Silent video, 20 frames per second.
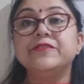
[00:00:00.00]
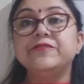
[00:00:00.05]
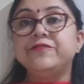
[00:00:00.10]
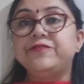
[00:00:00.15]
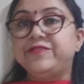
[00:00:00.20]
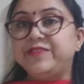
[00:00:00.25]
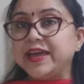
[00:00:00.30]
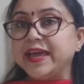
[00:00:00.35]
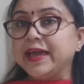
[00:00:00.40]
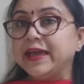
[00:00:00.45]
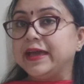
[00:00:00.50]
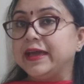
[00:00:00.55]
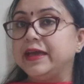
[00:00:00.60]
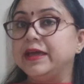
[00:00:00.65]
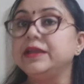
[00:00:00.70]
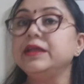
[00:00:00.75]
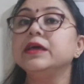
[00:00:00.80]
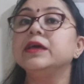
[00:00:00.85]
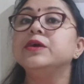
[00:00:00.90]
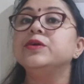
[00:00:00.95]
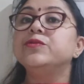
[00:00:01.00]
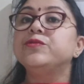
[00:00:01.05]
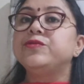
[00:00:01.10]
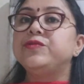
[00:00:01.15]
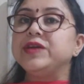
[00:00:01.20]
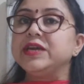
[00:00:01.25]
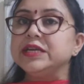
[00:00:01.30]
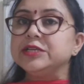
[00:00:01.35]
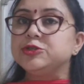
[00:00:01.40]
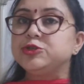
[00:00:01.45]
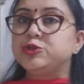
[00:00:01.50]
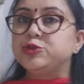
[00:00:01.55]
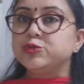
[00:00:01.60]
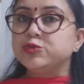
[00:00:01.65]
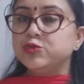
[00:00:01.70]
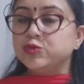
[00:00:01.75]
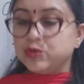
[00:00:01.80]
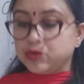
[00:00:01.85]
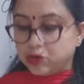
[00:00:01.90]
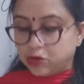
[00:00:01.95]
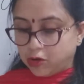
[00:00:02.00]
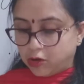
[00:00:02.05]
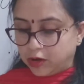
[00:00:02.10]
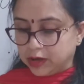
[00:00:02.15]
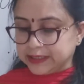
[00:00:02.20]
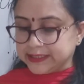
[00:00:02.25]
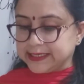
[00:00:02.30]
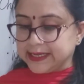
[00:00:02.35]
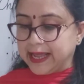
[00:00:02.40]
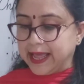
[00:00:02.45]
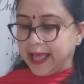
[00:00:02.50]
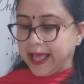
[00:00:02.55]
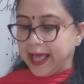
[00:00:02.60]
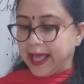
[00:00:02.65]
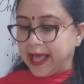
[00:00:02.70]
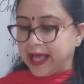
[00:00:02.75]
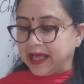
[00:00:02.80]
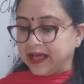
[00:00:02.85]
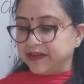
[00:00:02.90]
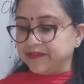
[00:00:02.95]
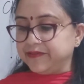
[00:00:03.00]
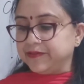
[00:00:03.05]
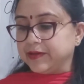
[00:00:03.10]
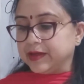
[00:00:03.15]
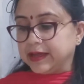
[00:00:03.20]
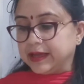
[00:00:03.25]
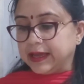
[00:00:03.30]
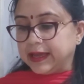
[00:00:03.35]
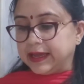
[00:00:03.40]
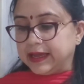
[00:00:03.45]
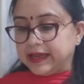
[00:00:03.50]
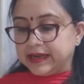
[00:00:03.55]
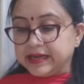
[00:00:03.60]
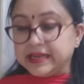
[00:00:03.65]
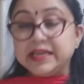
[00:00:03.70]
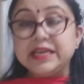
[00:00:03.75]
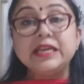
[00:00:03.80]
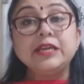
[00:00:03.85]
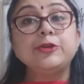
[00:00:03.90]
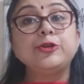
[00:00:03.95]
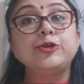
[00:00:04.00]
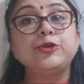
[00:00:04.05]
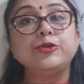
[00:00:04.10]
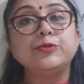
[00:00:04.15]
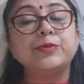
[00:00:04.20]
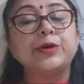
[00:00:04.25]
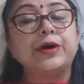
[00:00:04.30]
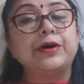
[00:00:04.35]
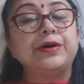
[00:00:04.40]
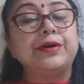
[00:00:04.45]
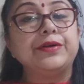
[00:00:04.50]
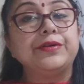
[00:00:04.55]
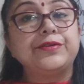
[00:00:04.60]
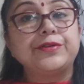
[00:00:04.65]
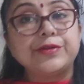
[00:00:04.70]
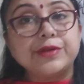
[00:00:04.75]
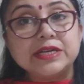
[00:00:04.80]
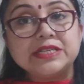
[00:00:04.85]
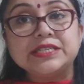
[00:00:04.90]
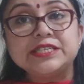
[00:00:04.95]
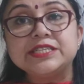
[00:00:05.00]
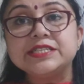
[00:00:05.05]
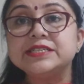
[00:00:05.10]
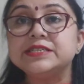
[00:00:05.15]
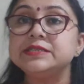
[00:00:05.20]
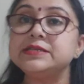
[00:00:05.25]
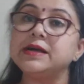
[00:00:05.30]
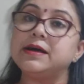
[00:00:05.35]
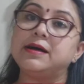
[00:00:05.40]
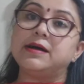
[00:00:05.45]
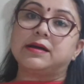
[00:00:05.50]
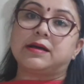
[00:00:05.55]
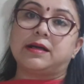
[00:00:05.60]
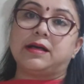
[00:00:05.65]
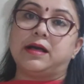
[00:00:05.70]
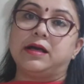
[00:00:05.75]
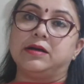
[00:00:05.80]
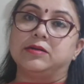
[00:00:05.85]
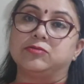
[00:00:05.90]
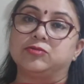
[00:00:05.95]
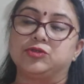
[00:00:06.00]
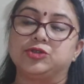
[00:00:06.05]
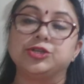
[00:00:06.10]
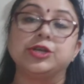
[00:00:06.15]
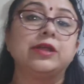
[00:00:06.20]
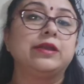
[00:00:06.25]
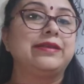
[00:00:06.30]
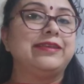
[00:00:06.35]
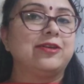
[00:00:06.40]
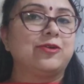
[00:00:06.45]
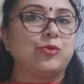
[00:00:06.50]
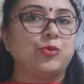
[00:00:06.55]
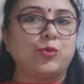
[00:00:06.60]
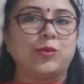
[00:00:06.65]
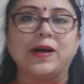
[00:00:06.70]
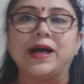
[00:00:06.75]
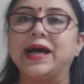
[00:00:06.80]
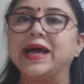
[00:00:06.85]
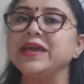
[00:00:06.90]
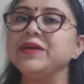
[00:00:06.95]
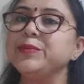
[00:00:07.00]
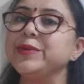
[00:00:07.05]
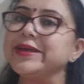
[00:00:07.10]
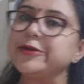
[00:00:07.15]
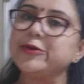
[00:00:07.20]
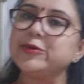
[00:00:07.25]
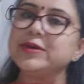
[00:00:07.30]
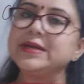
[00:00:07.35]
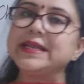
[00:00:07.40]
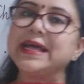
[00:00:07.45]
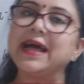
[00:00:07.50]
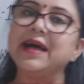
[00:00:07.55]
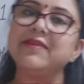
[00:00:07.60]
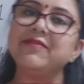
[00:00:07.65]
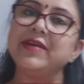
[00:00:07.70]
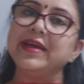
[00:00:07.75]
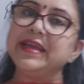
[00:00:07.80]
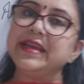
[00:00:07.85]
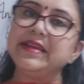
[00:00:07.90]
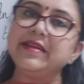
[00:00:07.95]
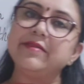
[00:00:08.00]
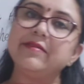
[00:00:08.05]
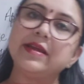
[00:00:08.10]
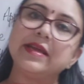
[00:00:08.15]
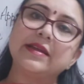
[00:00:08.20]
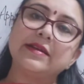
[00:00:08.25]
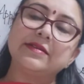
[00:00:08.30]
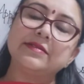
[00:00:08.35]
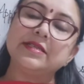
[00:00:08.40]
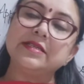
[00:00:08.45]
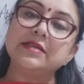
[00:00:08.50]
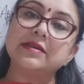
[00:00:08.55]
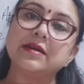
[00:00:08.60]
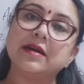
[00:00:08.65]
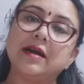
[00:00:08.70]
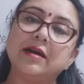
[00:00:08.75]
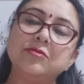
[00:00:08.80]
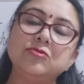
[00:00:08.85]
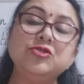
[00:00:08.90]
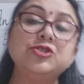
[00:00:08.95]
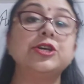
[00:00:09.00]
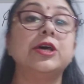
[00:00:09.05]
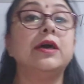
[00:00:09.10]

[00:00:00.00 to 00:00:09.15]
where we do not have any written account. Now, why we don't have any written account?